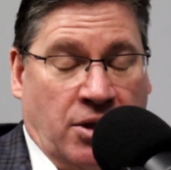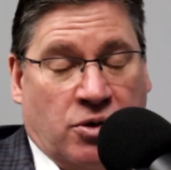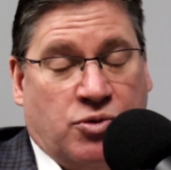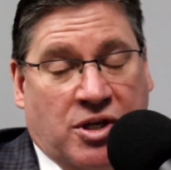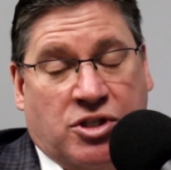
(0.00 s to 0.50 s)
And
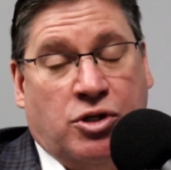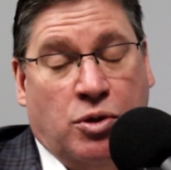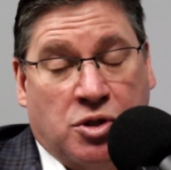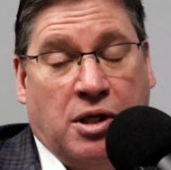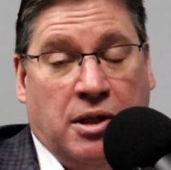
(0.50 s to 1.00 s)
those rates are
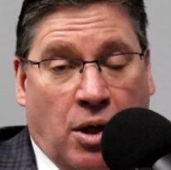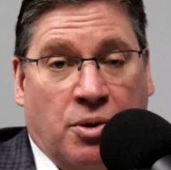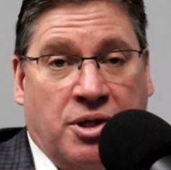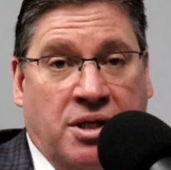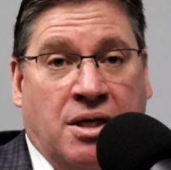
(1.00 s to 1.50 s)
usually
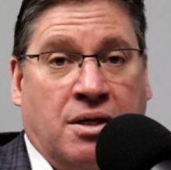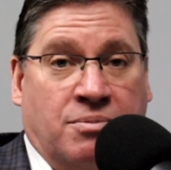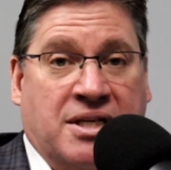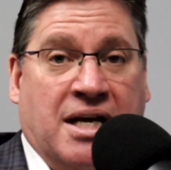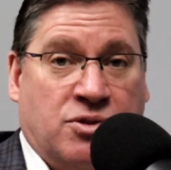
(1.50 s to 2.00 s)
lower than the
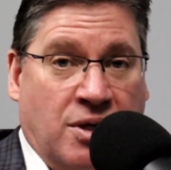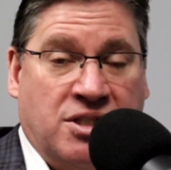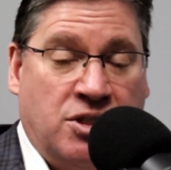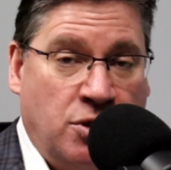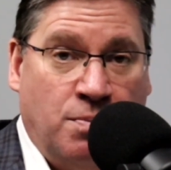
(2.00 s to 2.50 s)
income tax
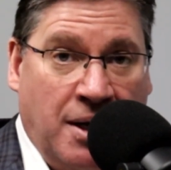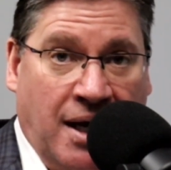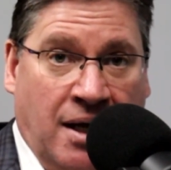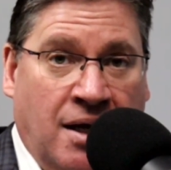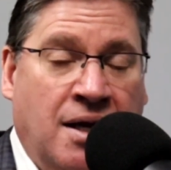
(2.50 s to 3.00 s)
rates that you'd
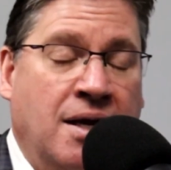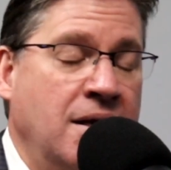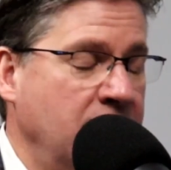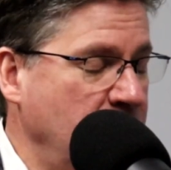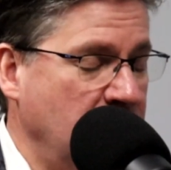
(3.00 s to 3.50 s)
pay
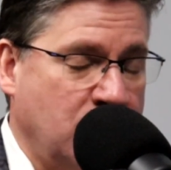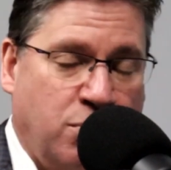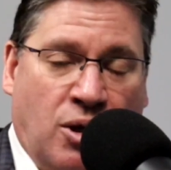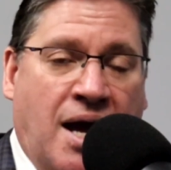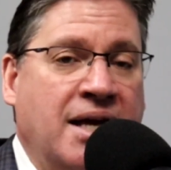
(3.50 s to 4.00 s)

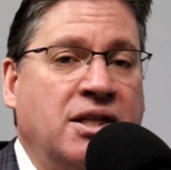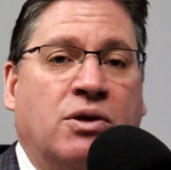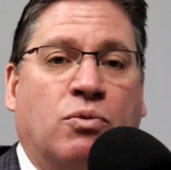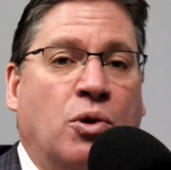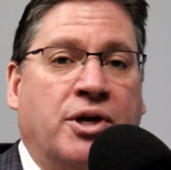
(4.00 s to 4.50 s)
just
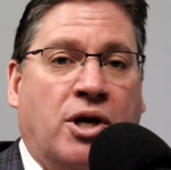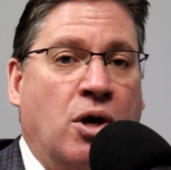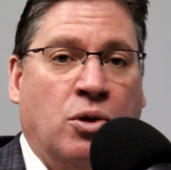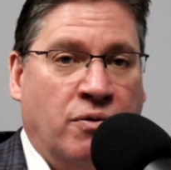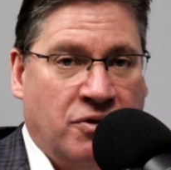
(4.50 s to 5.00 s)
blindly rolling it
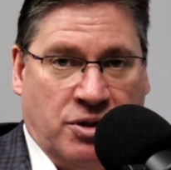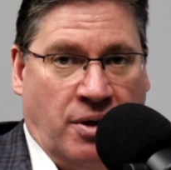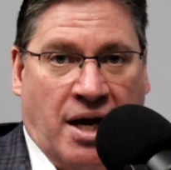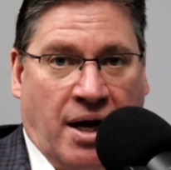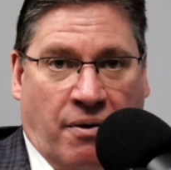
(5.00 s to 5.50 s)
all over
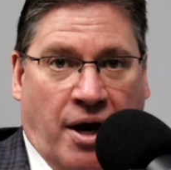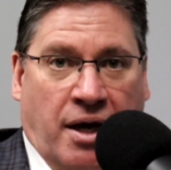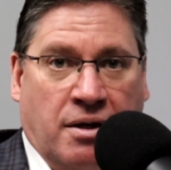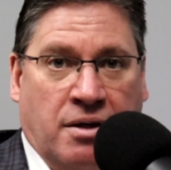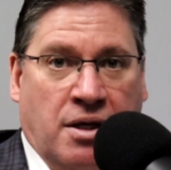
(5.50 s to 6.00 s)
to an IRA.